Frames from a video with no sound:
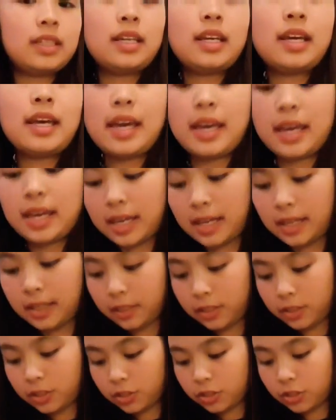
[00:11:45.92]
And
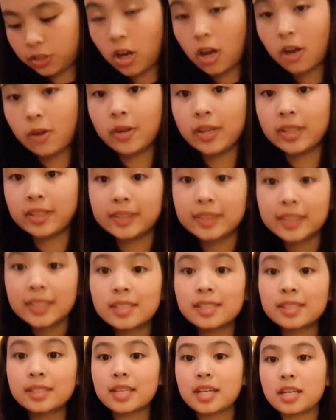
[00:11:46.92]
so in this
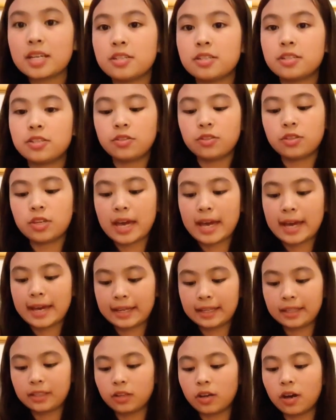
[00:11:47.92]
set you get
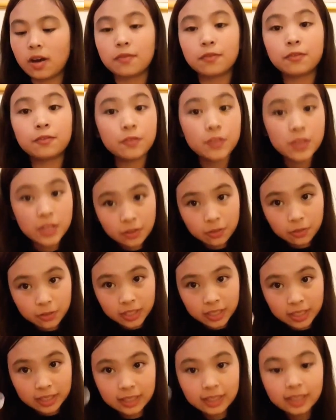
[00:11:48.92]
a
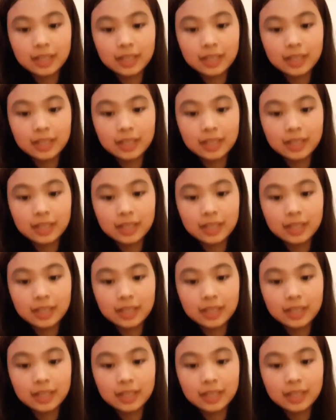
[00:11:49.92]
figurine